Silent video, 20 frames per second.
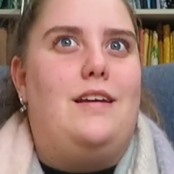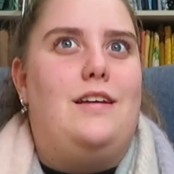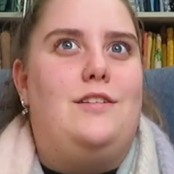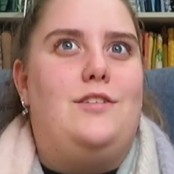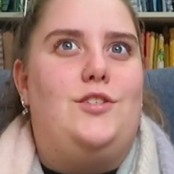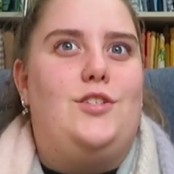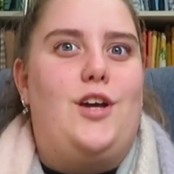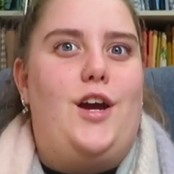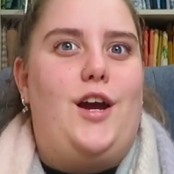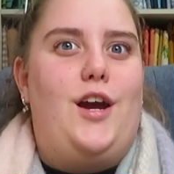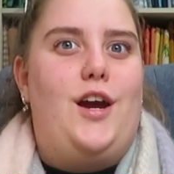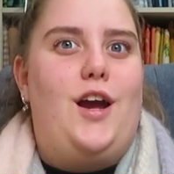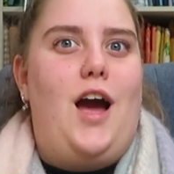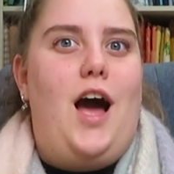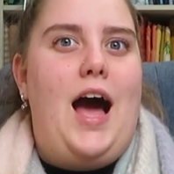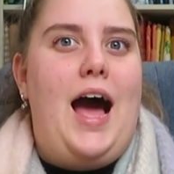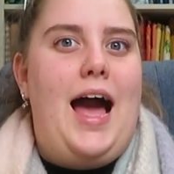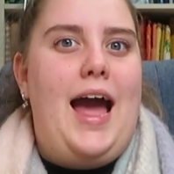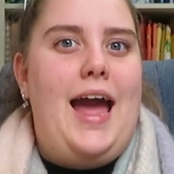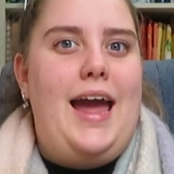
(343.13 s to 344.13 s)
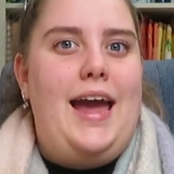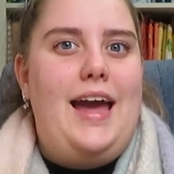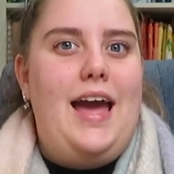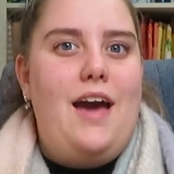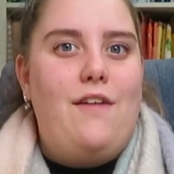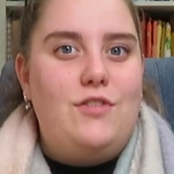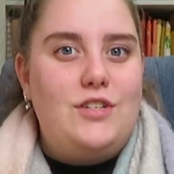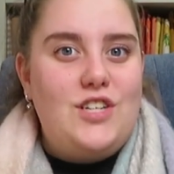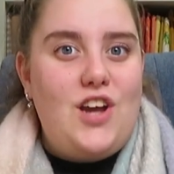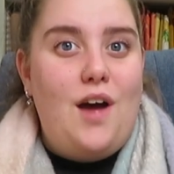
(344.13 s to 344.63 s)
And so
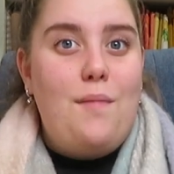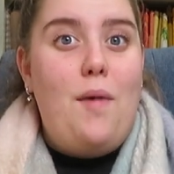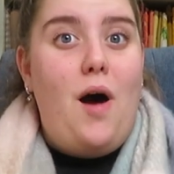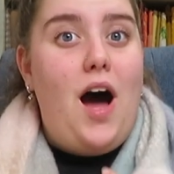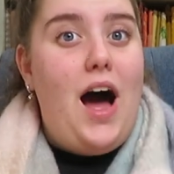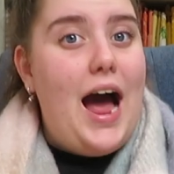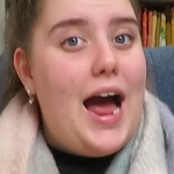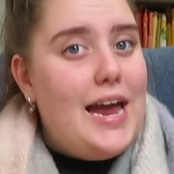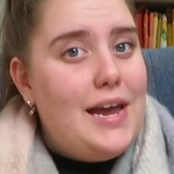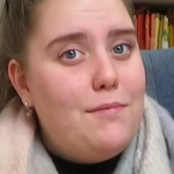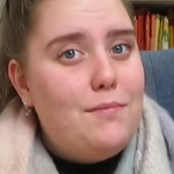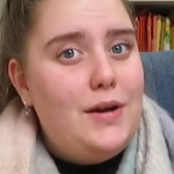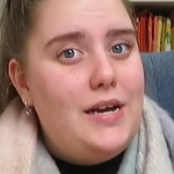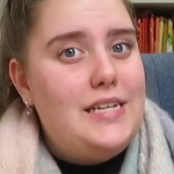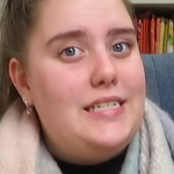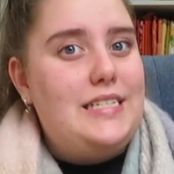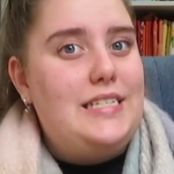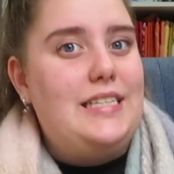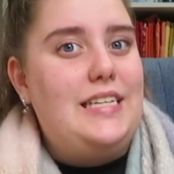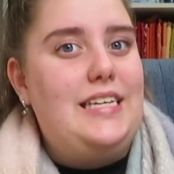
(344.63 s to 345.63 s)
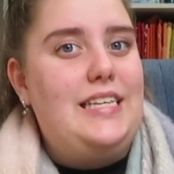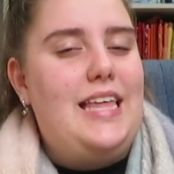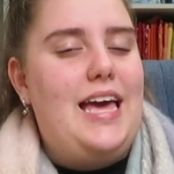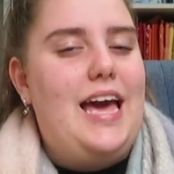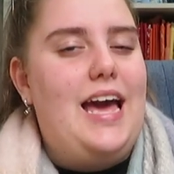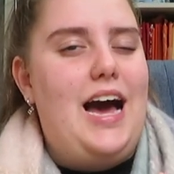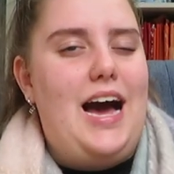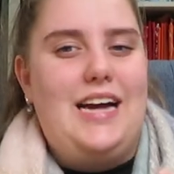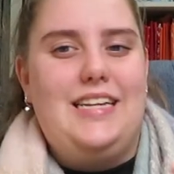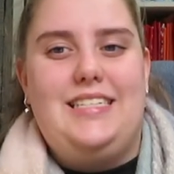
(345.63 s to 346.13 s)
every time I am personally
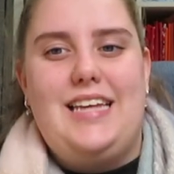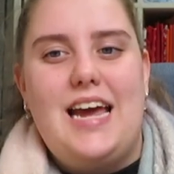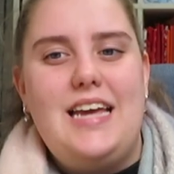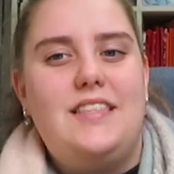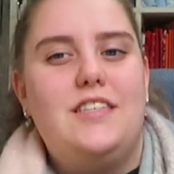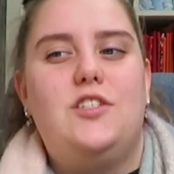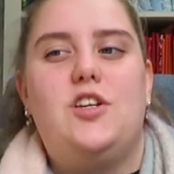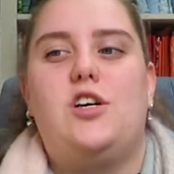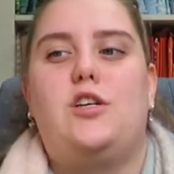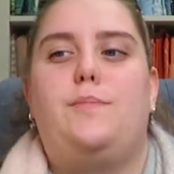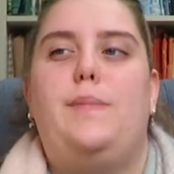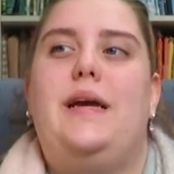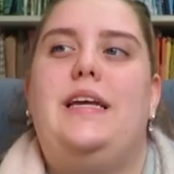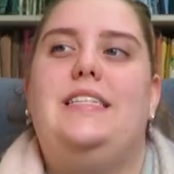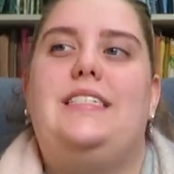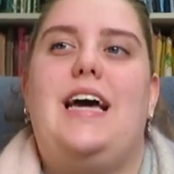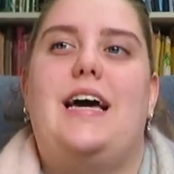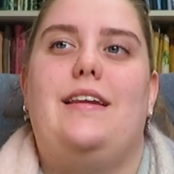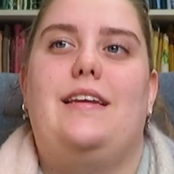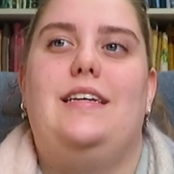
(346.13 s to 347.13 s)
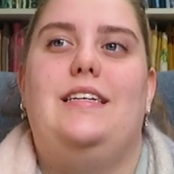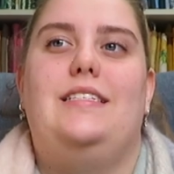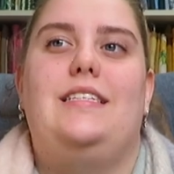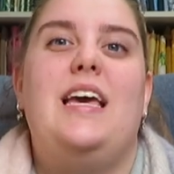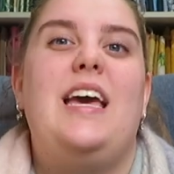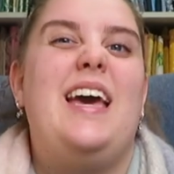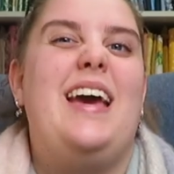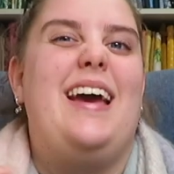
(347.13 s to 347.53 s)
there, I take the dog bandanas.